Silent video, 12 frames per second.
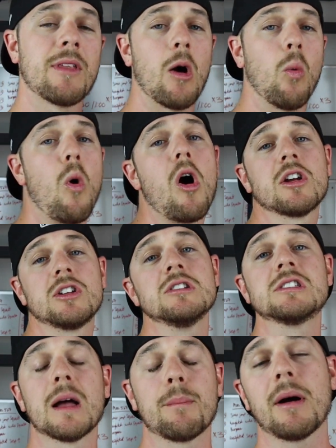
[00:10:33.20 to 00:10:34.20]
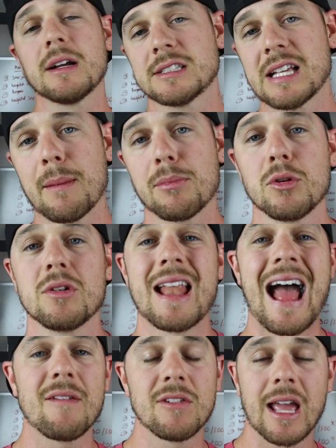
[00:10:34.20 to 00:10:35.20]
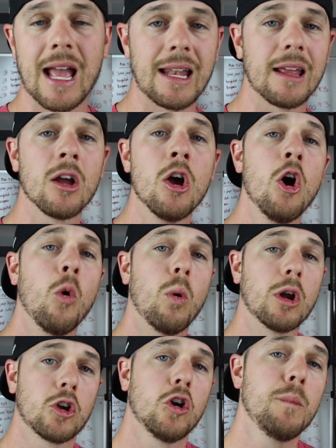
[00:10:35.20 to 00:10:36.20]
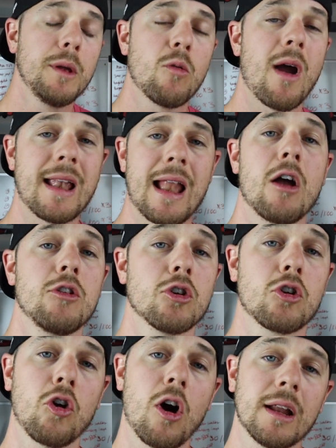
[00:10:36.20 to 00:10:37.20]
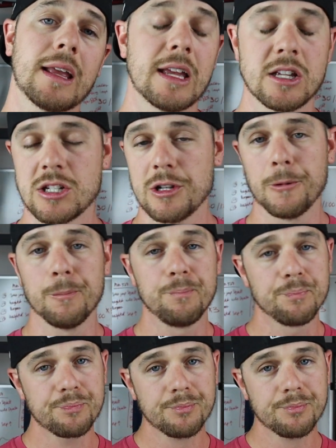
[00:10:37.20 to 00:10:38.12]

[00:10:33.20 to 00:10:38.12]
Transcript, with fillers: that walks you step by step through navigating what could be right now your chronic issue